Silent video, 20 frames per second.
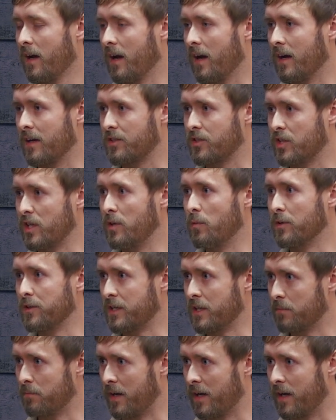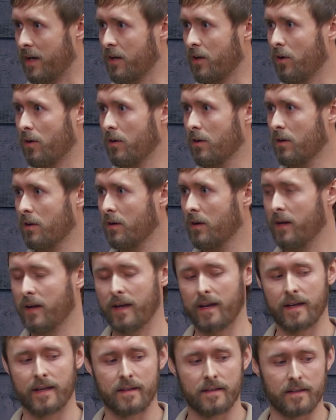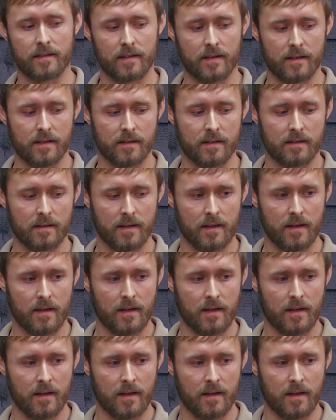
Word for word: Uh, she was hit by a car and uh,